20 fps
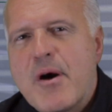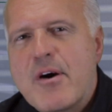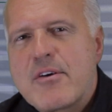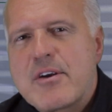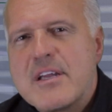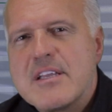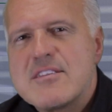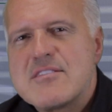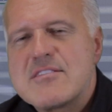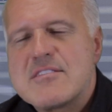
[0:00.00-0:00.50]

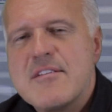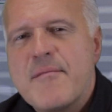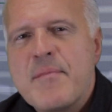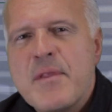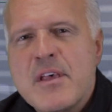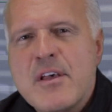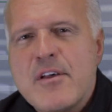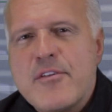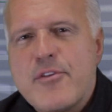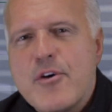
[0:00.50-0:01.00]
markets.
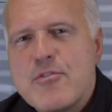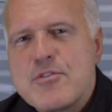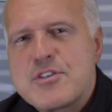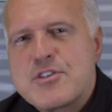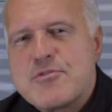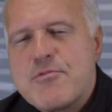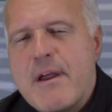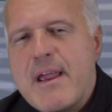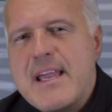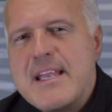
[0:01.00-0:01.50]
Those
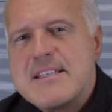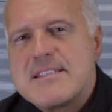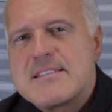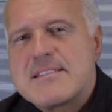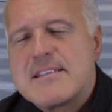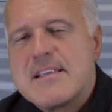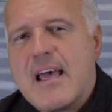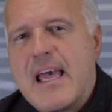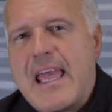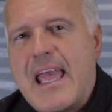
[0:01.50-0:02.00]

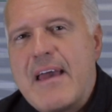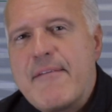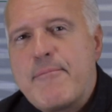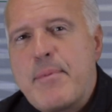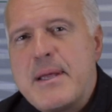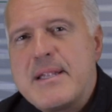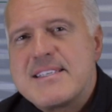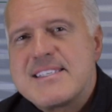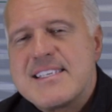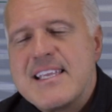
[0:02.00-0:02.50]
trades have
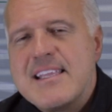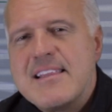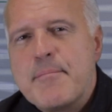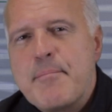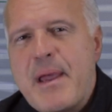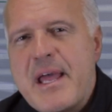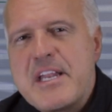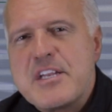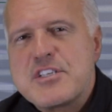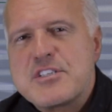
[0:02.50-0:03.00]
been seeing the
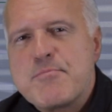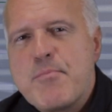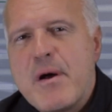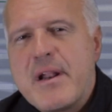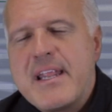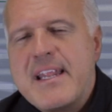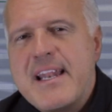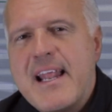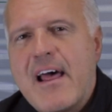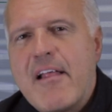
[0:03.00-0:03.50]
managed
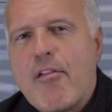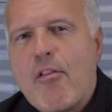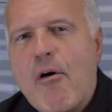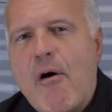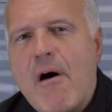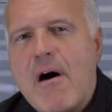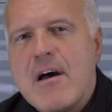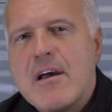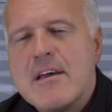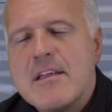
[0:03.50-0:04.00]
money net
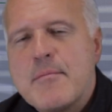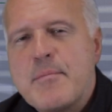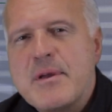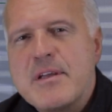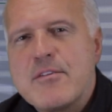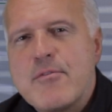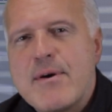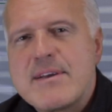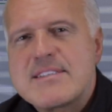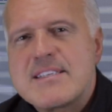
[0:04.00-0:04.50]
long. It'll
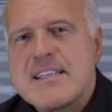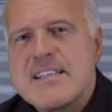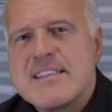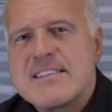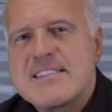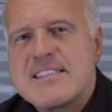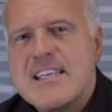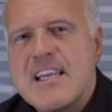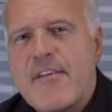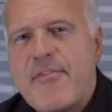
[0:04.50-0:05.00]
be interesting to
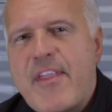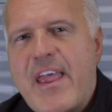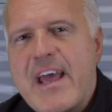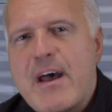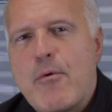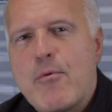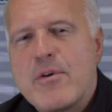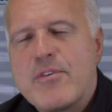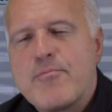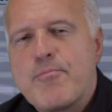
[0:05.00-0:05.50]
see if
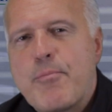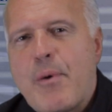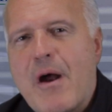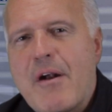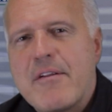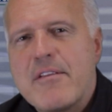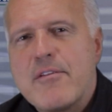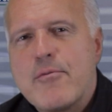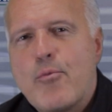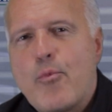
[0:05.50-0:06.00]
that was
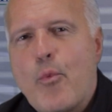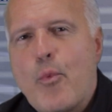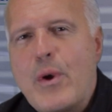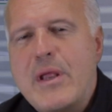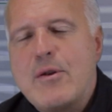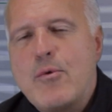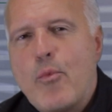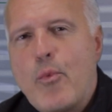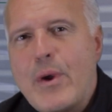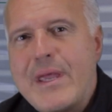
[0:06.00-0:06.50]
part of the
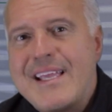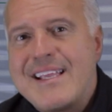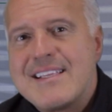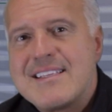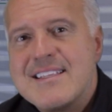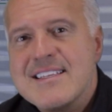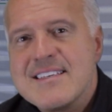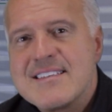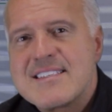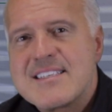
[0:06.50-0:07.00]
wheat
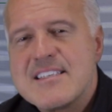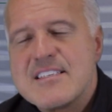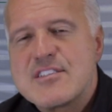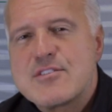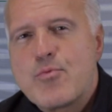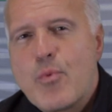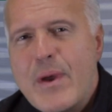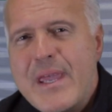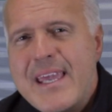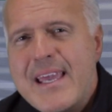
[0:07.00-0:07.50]
weakness
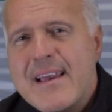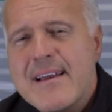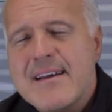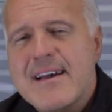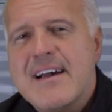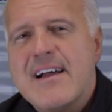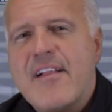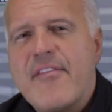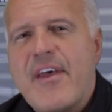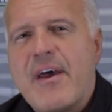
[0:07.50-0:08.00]
this week,
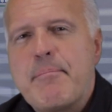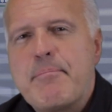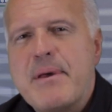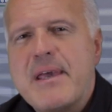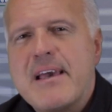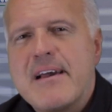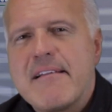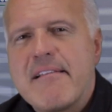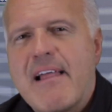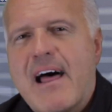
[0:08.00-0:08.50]
that
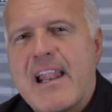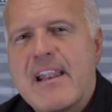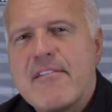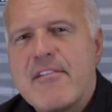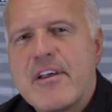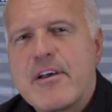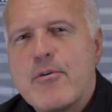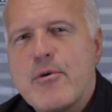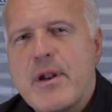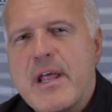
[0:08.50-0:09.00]
being a lot of
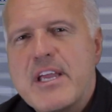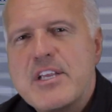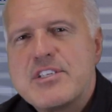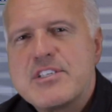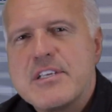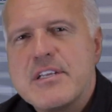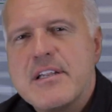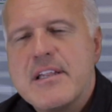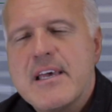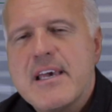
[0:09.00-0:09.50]

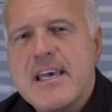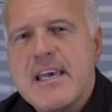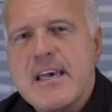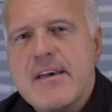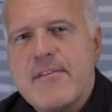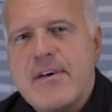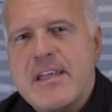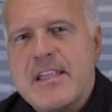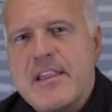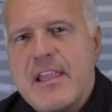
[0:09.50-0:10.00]
liquidation
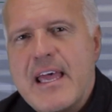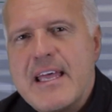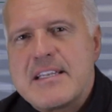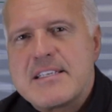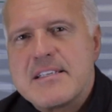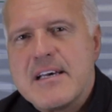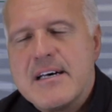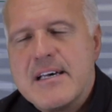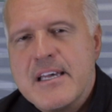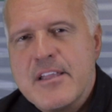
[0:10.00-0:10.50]
in
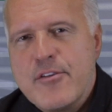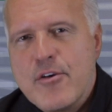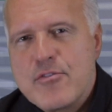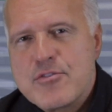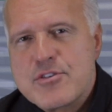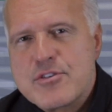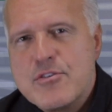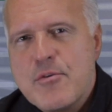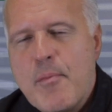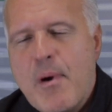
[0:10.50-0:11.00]

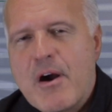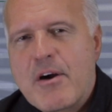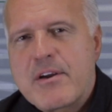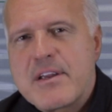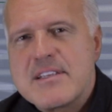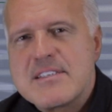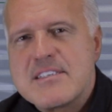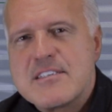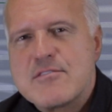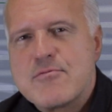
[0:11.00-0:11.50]
those two
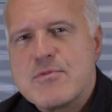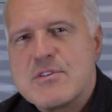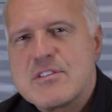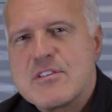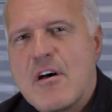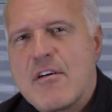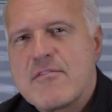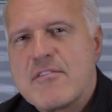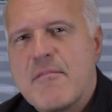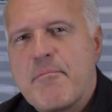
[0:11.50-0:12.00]
markets as a
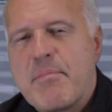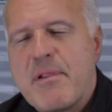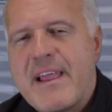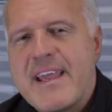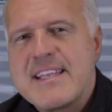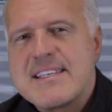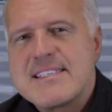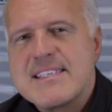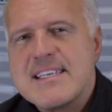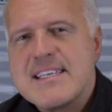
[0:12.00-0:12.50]
result of
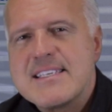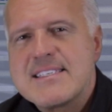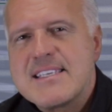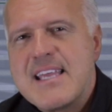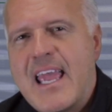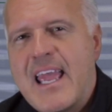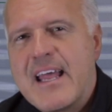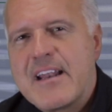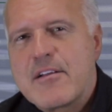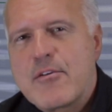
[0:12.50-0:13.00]
plantings
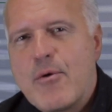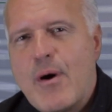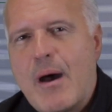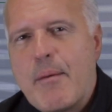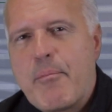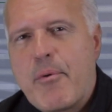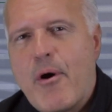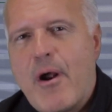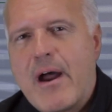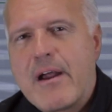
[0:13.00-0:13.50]
and
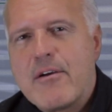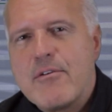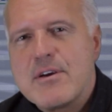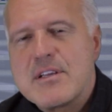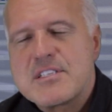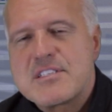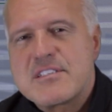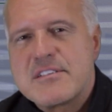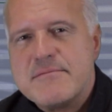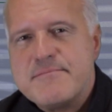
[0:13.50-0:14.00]
crop
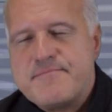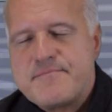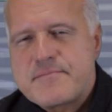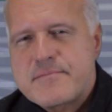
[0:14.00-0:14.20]
progress